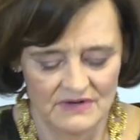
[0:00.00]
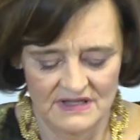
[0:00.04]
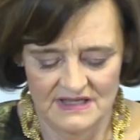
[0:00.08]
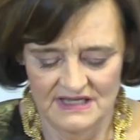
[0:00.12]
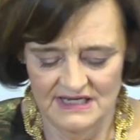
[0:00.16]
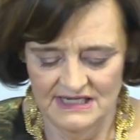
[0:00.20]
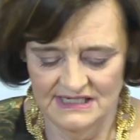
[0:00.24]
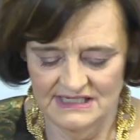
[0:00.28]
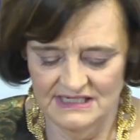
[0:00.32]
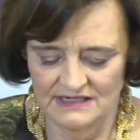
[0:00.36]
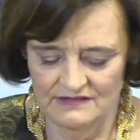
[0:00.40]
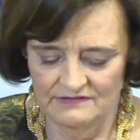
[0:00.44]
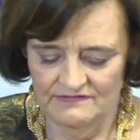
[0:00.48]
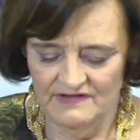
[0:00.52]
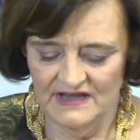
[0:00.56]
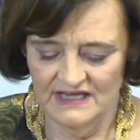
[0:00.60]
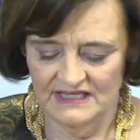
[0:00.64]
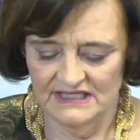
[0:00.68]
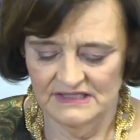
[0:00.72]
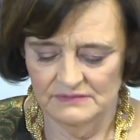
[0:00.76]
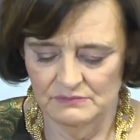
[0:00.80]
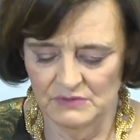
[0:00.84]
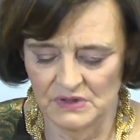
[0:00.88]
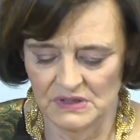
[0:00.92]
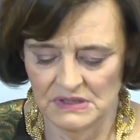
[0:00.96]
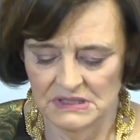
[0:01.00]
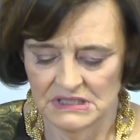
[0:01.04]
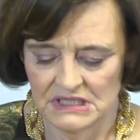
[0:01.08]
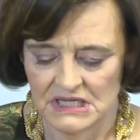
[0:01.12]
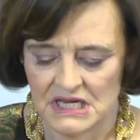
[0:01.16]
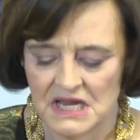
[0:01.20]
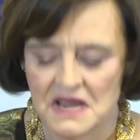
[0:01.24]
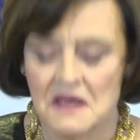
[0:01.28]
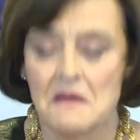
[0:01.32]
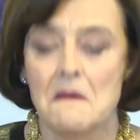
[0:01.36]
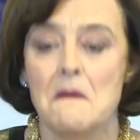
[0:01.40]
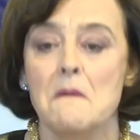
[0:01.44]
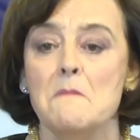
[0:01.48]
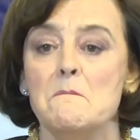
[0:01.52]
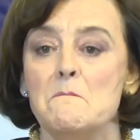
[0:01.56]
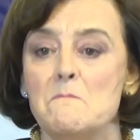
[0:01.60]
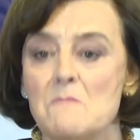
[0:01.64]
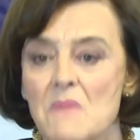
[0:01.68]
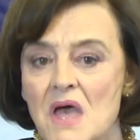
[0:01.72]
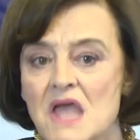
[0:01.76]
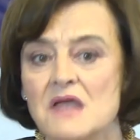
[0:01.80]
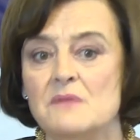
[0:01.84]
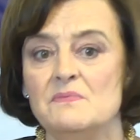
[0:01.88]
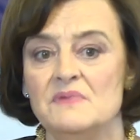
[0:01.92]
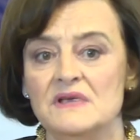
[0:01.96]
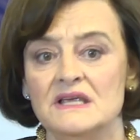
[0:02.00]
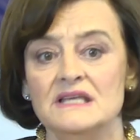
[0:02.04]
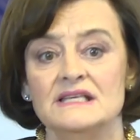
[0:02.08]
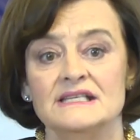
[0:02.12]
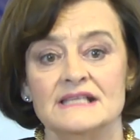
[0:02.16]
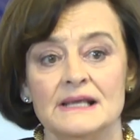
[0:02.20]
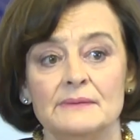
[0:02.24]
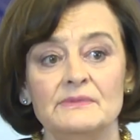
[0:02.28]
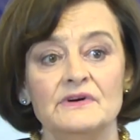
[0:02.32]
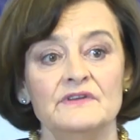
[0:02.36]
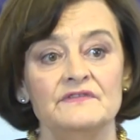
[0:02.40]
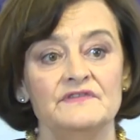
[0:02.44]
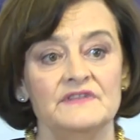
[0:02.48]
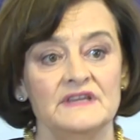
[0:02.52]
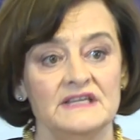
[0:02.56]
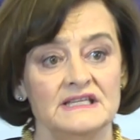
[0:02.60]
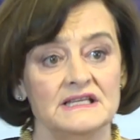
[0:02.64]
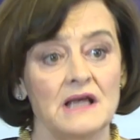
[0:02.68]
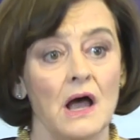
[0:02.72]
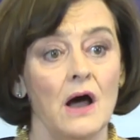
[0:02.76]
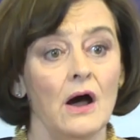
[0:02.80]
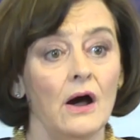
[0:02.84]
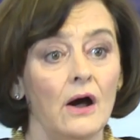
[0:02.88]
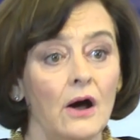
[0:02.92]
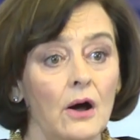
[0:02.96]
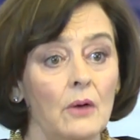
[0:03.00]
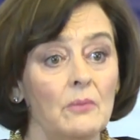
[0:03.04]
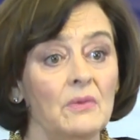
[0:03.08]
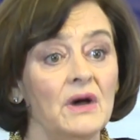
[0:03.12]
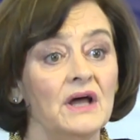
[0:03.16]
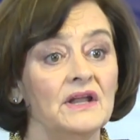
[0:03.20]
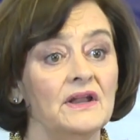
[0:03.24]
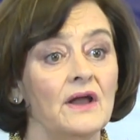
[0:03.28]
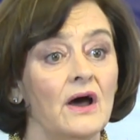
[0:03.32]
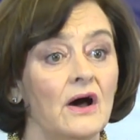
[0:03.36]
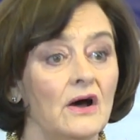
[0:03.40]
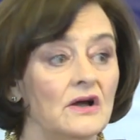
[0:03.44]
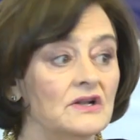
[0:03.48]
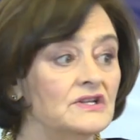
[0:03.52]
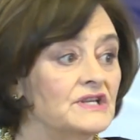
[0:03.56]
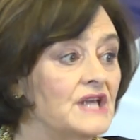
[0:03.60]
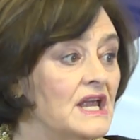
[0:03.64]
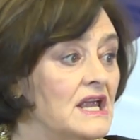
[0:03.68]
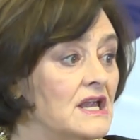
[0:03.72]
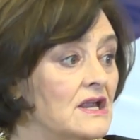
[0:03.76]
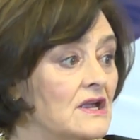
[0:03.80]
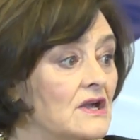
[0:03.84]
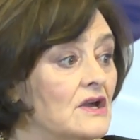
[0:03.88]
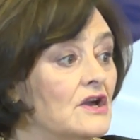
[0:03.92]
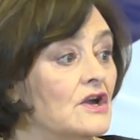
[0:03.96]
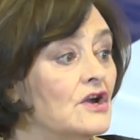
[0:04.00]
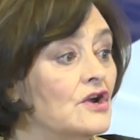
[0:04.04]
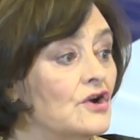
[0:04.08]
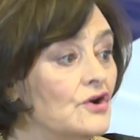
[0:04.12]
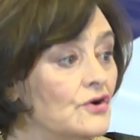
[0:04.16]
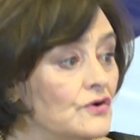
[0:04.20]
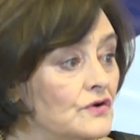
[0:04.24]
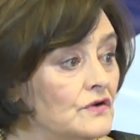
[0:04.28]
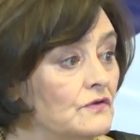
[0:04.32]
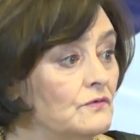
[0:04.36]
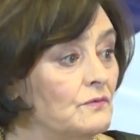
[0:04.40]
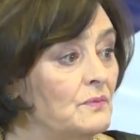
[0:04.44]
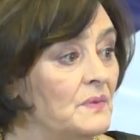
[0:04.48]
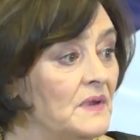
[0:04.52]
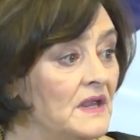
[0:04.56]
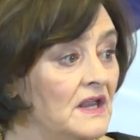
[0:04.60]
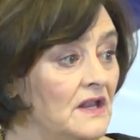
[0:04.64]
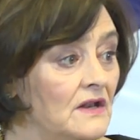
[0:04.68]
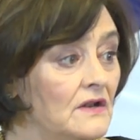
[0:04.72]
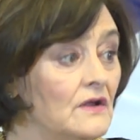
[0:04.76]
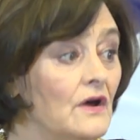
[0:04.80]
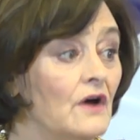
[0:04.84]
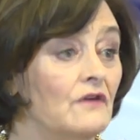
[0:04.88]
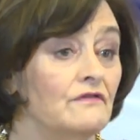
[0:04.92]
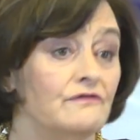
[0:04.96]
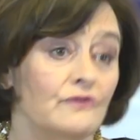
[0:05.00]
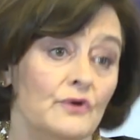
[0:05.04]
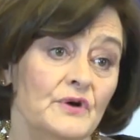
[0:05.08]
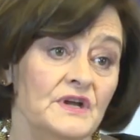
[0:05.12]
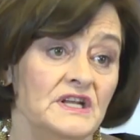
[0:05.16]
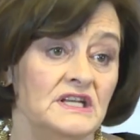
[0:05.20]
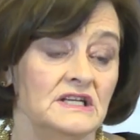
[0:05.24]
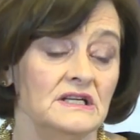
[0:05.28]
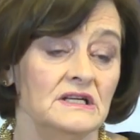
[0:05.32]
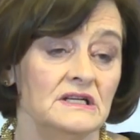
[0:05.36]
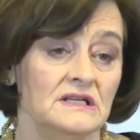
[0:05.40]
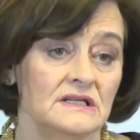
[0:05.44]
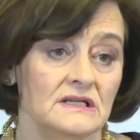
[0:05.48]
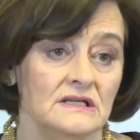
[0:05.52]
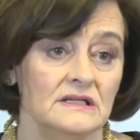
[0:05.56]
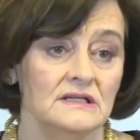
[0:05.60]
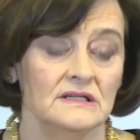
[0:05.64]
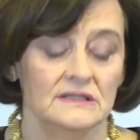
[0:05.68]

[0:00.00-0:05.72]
with this investment, maybe some of this harm and heartache could have been avoided.